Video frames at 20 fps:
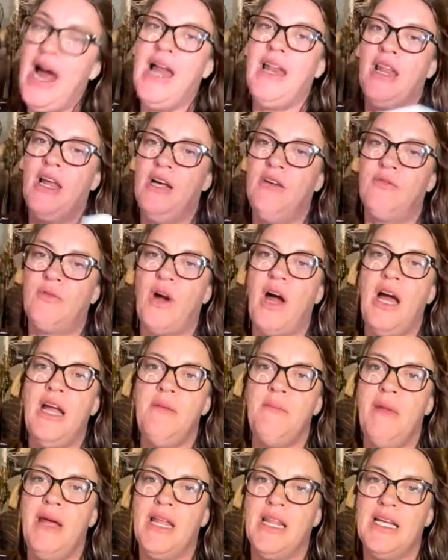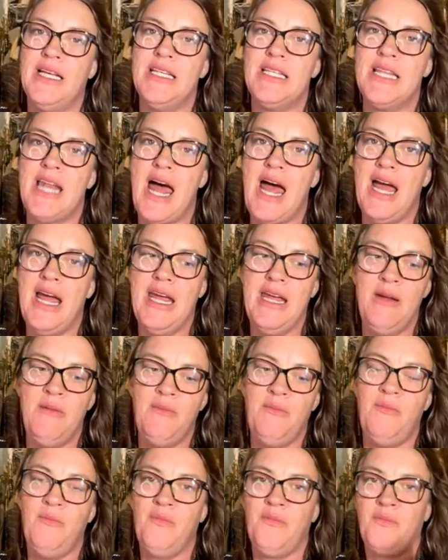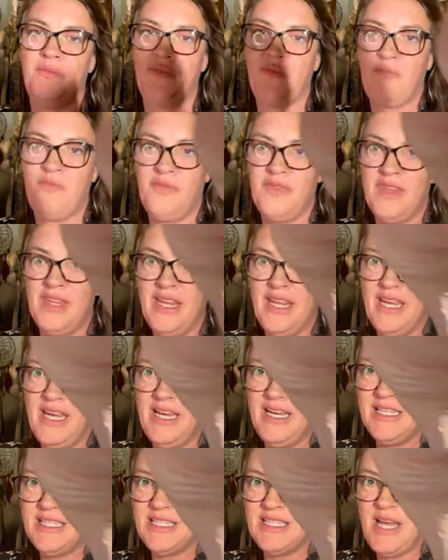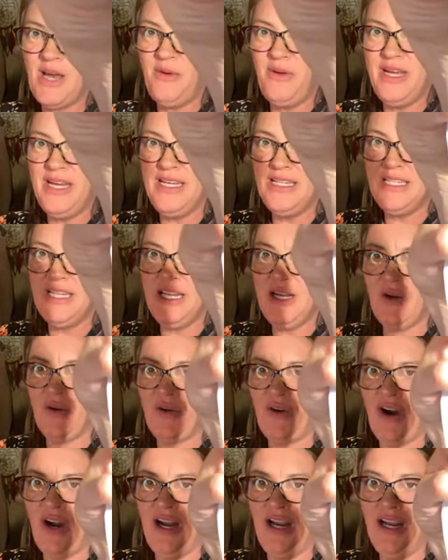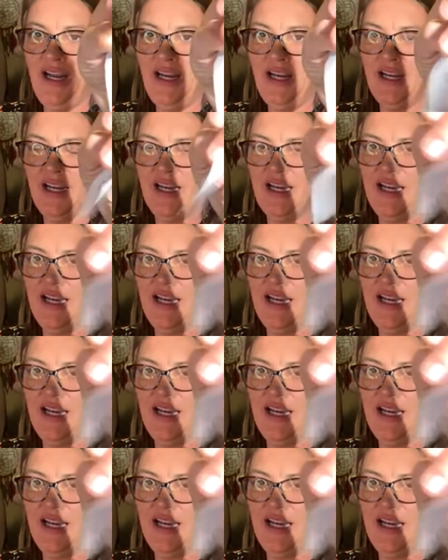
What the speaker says: I love writing Melly's name. It's so easy to write.